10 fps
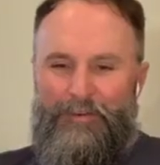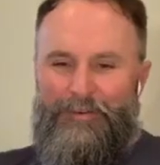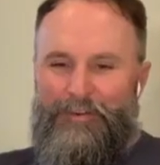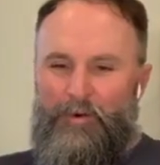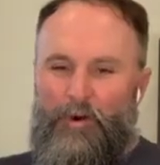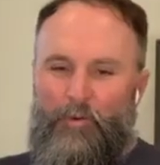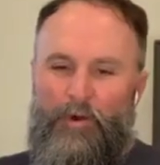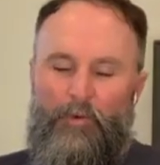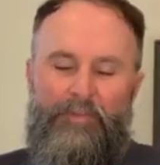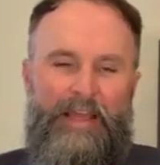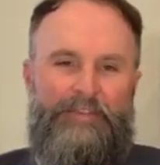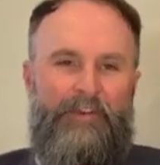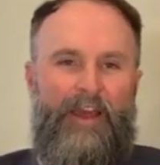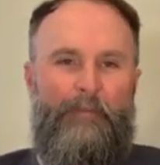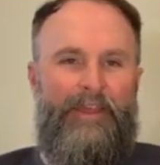Cool. Well, thanks for
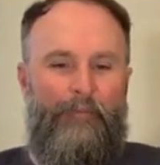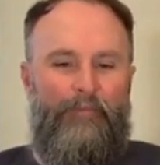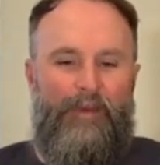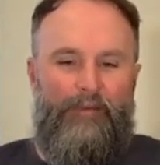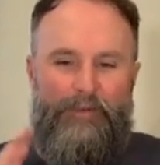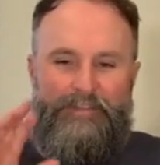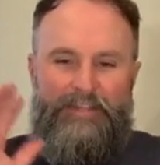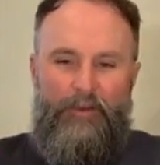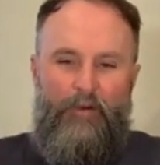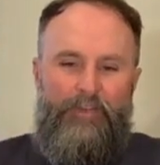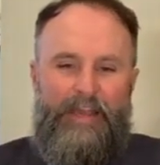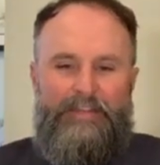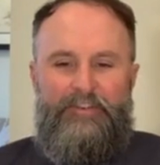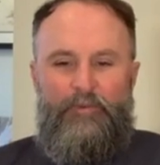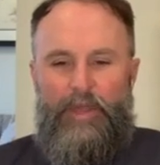coming. We'll see you over the next
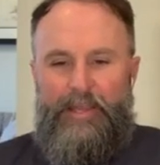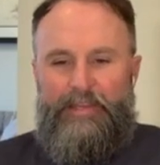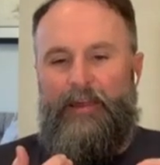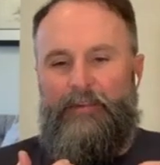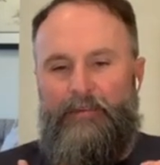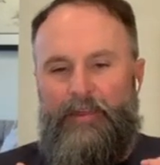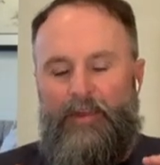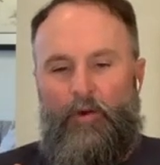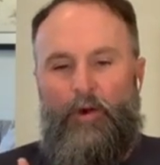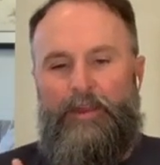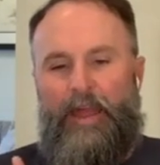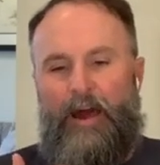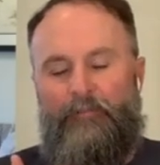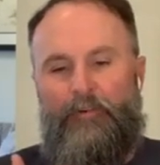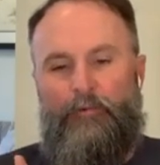two weeks. Gitcoin
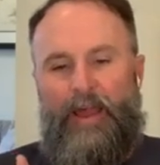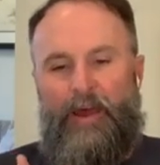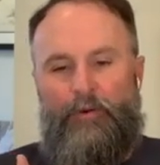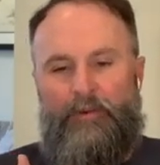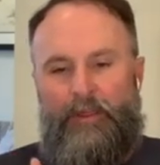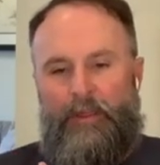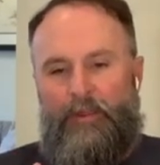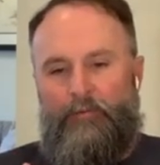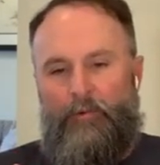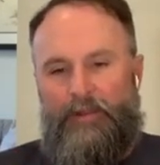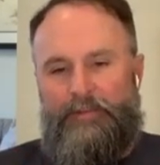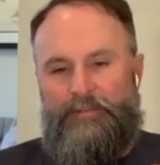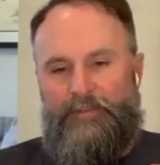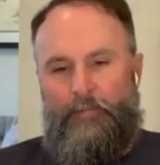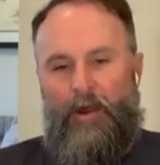Alpha round runs
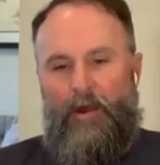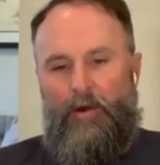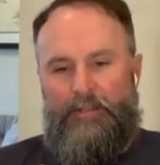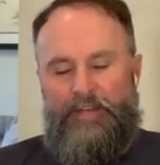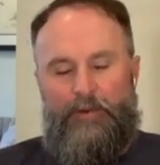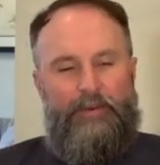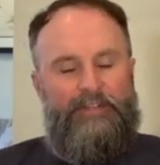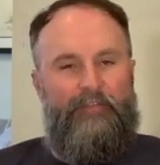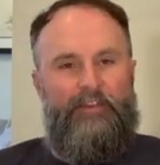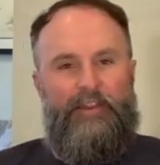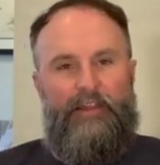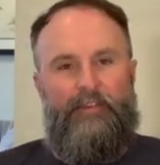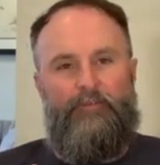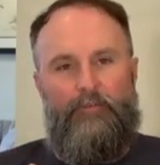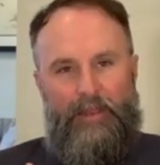tomorrow, January 17th
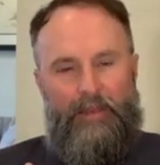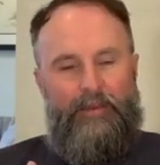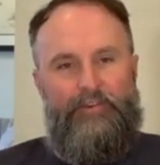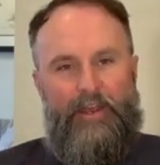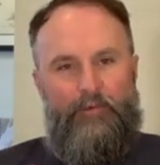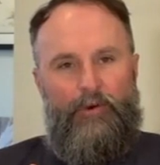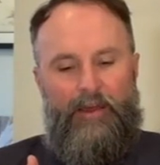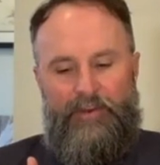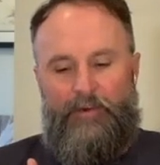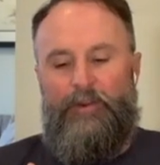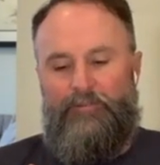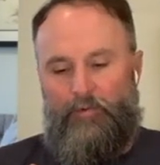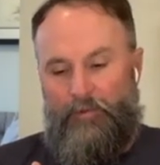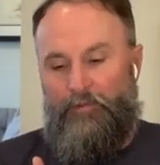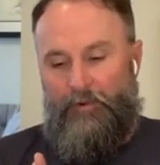through the end of January, January
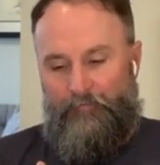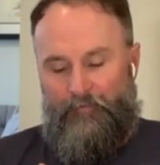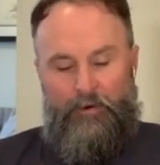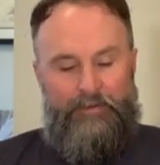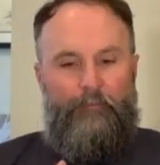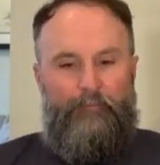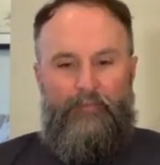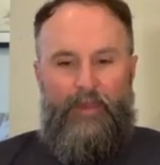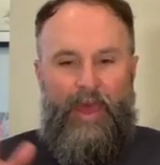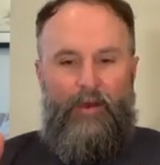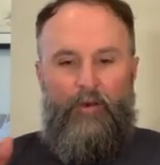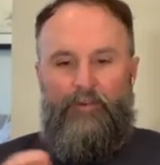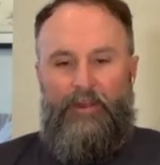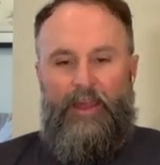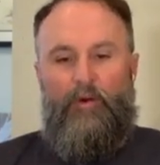31st. Head on over to
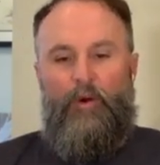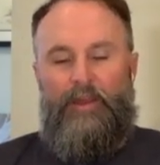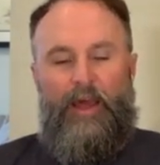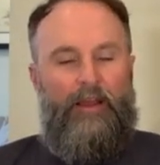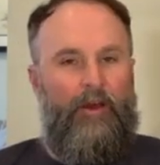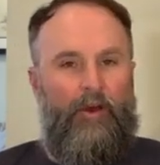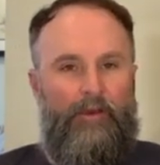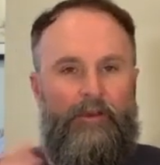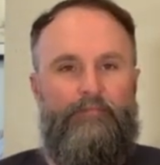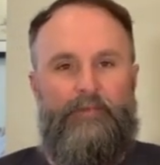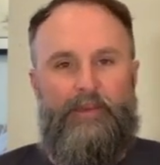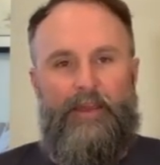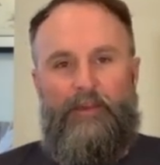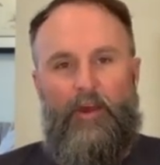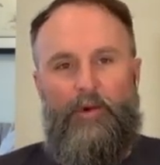gitcoin.co to, to get
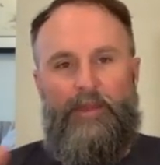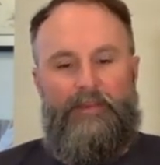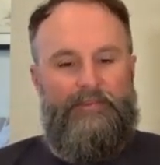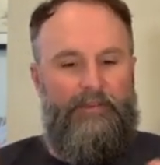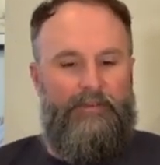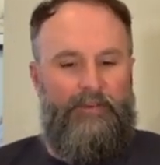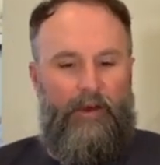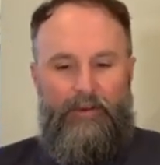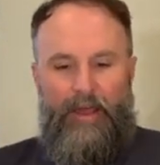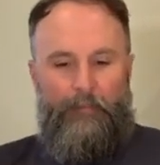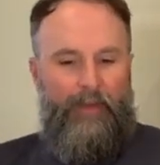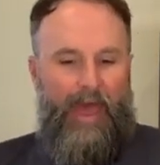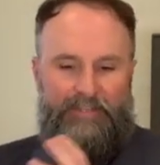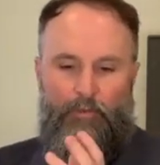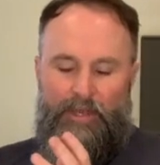going, to start it up,
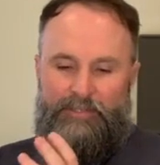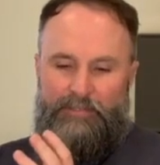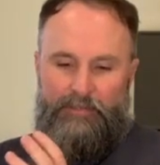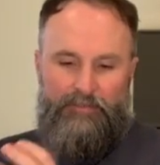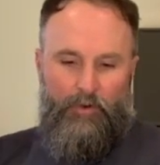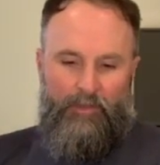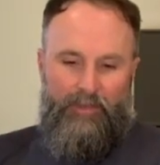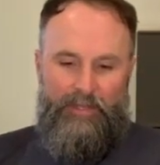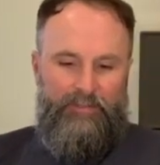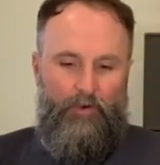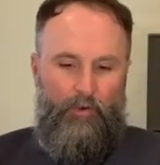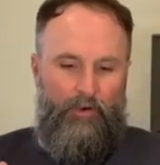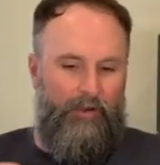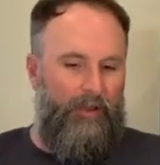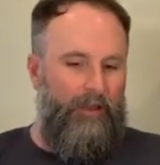ask questions, join the Discord,
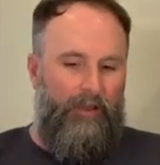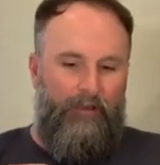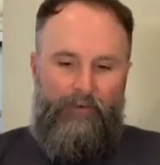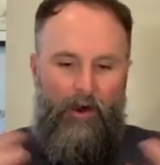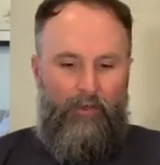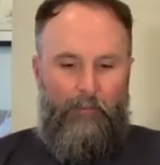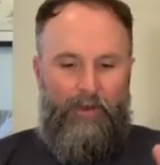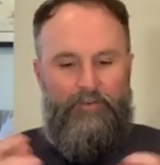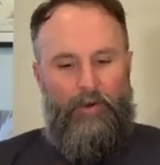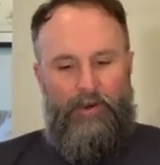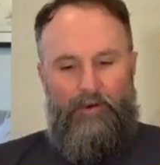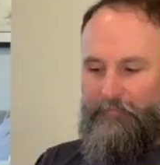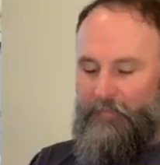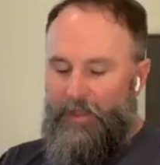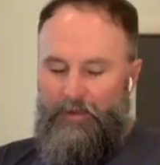follow them on Twitter.
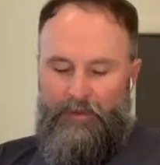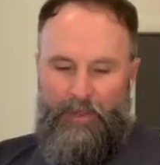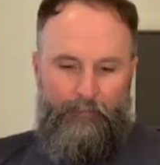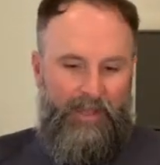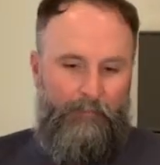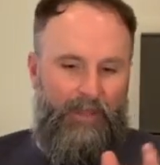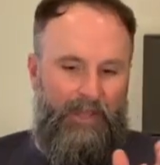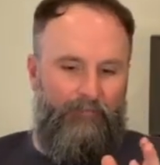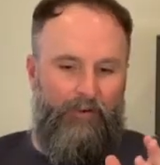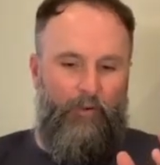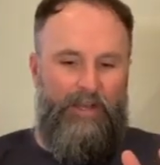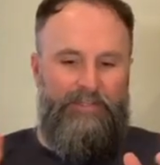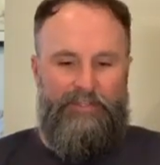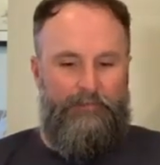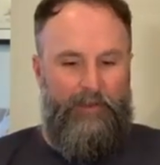Yeah, ping me for
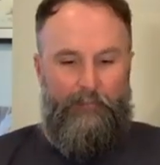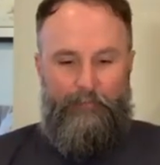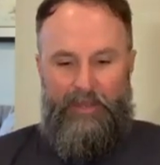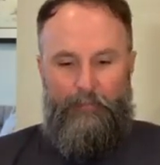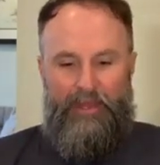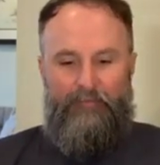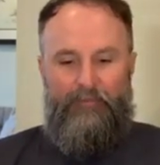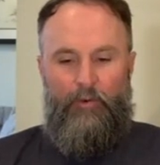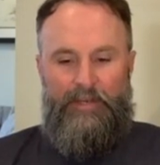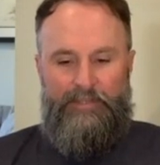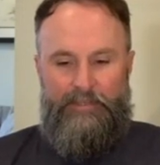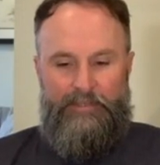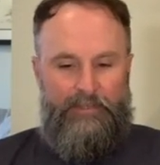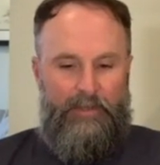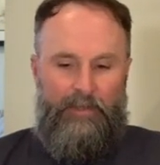questions, ping Ben for questions,
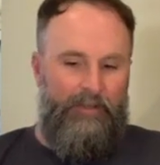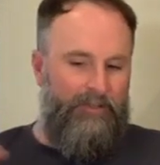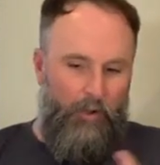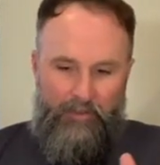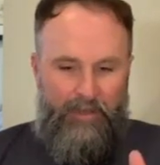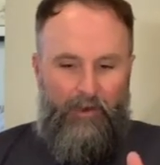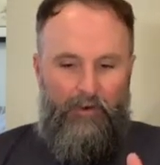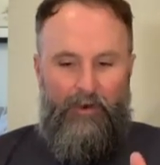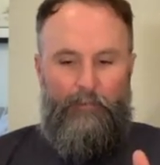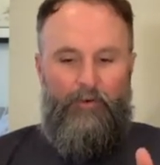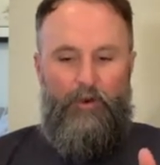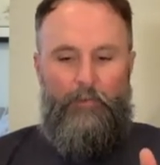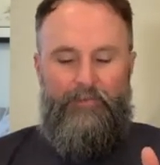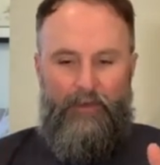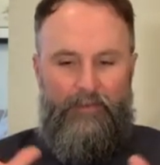join the Telegram
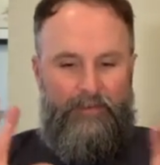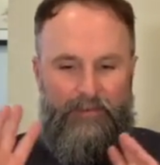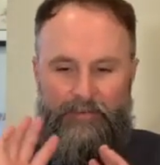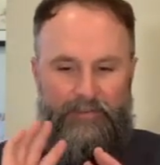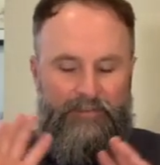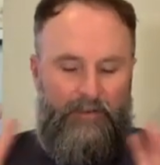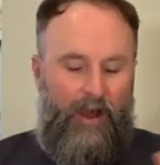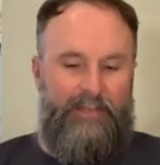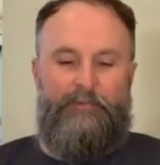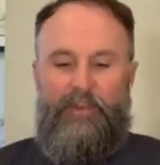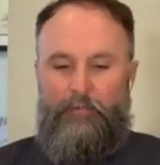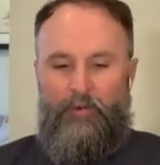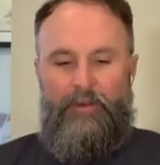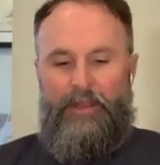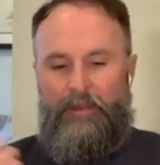groups. It's just an awesome
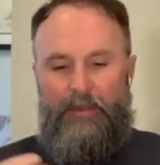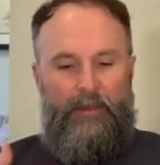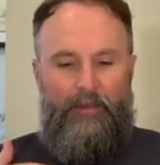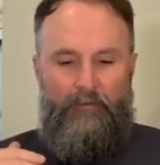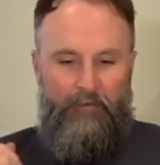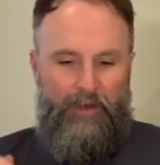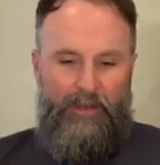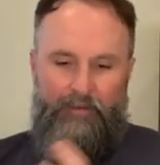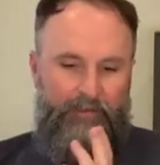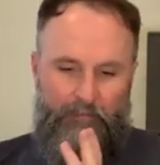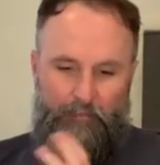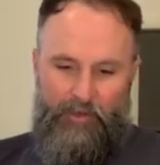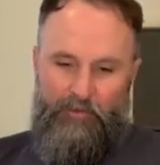community looking to build